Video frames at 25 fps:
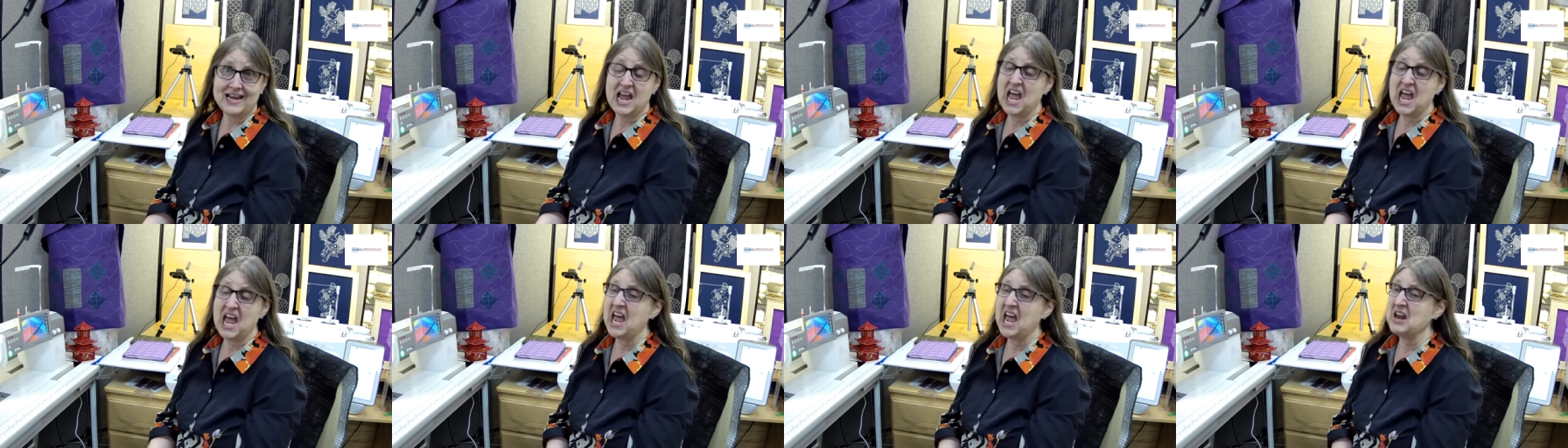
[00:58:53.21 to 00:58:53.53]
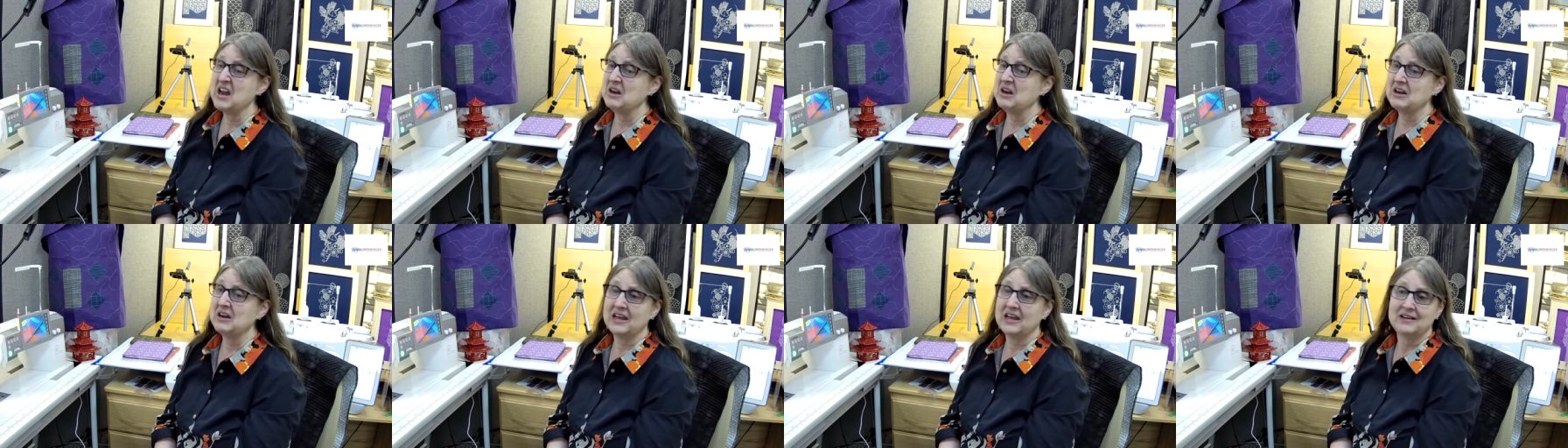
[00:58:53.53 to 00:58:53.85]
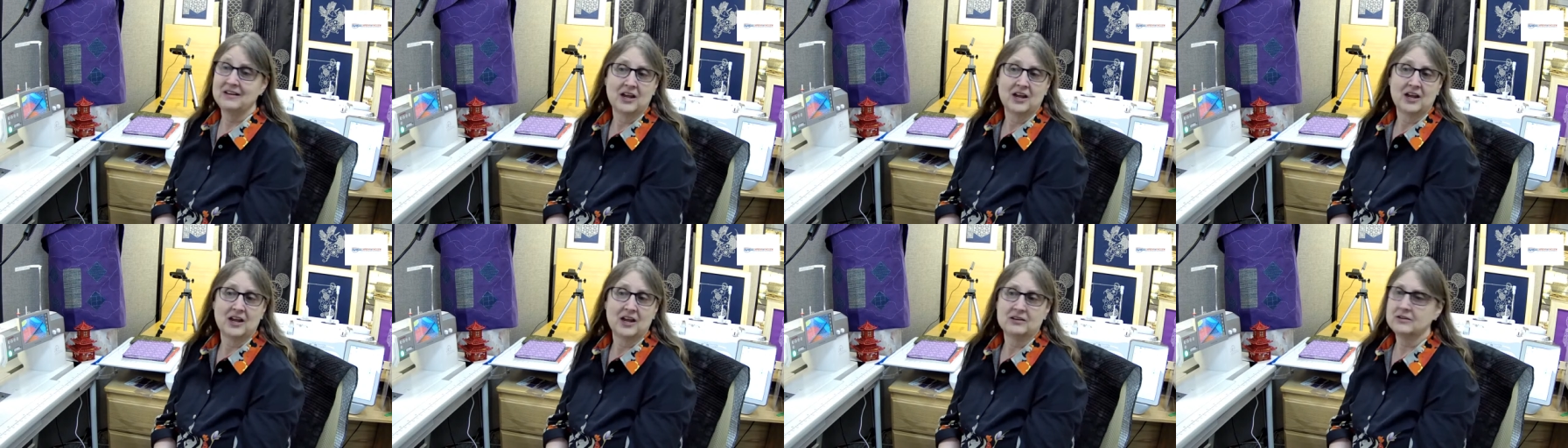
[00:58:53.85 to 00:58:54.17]
And
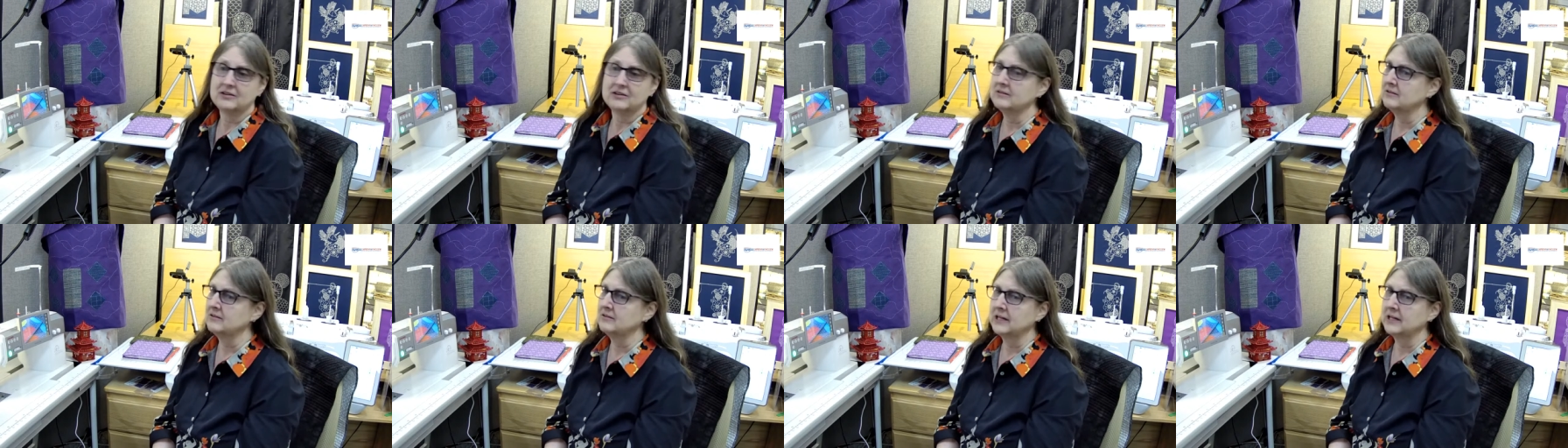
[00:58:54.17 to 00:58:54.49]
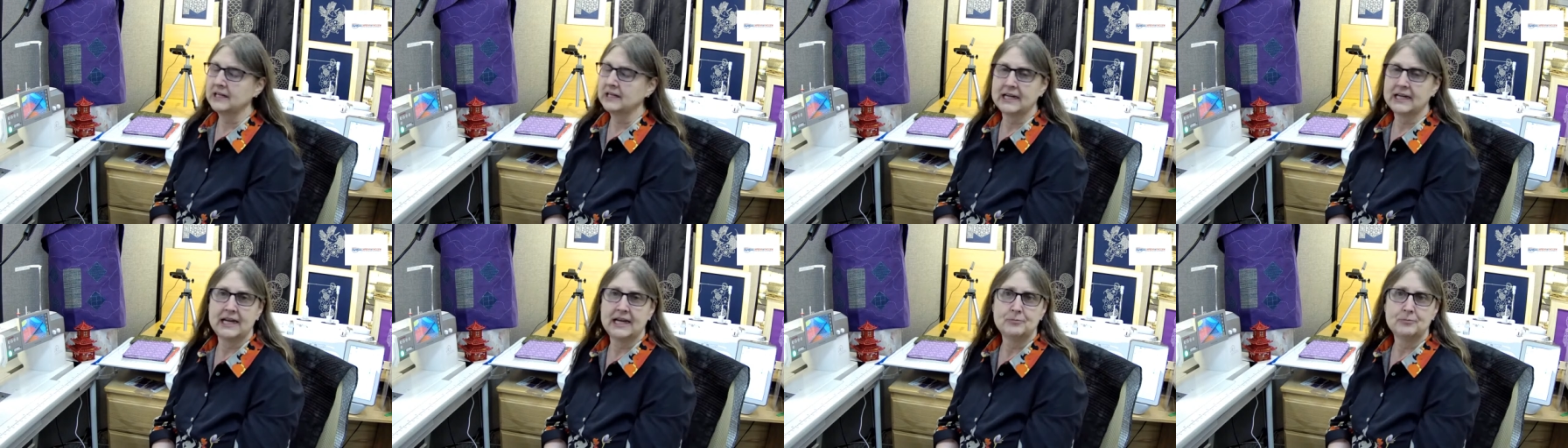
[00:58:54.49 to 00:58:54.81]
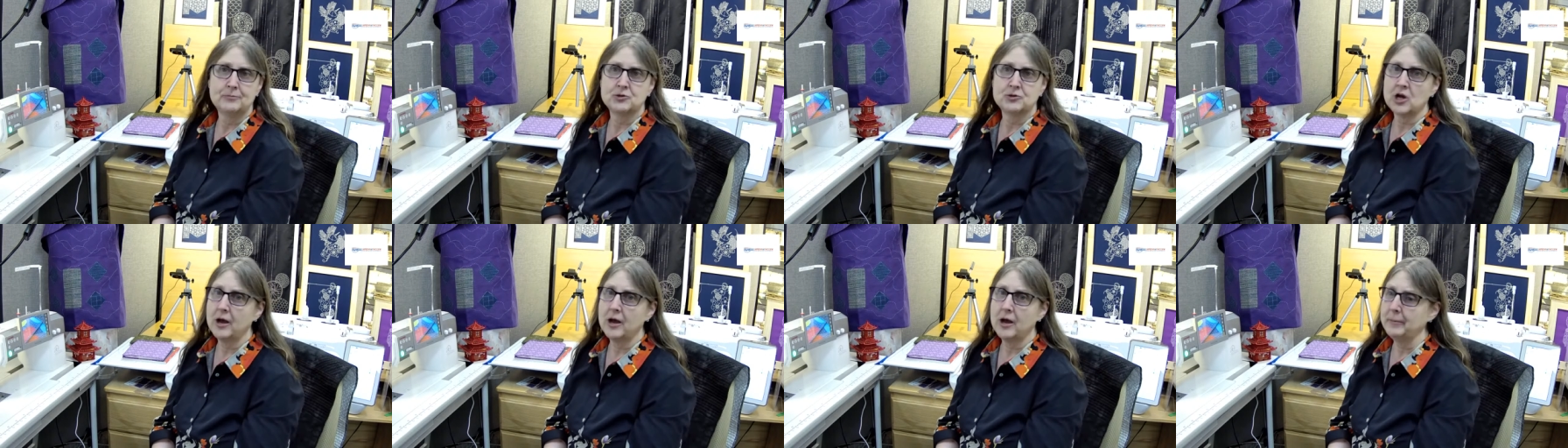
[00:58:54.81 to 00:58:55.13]
keep
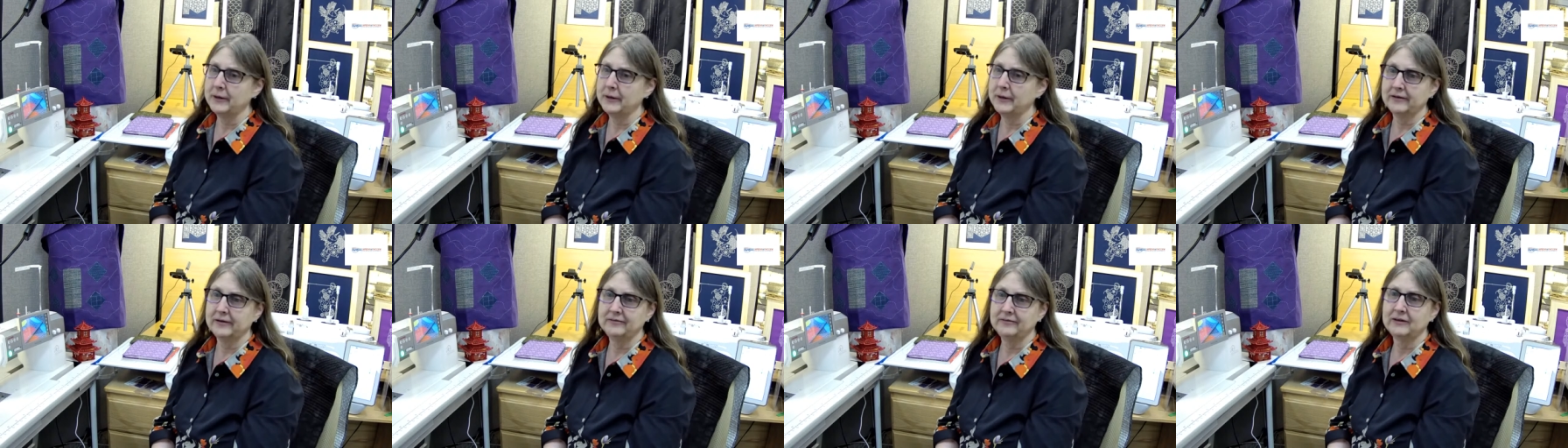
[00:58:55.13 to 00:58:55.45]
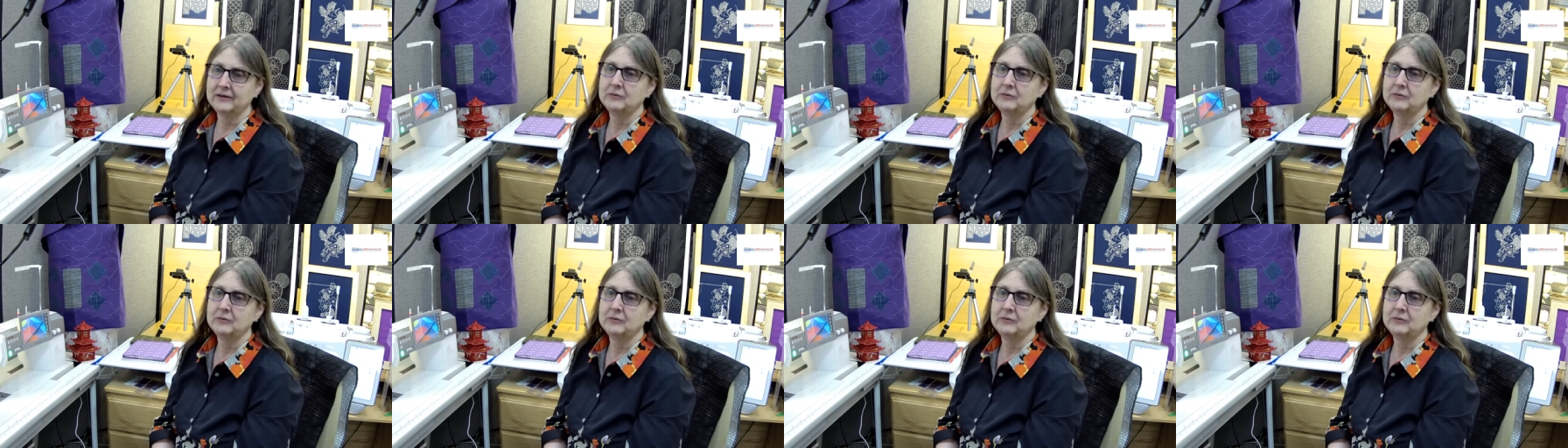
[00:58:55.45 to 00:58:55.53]
shopping.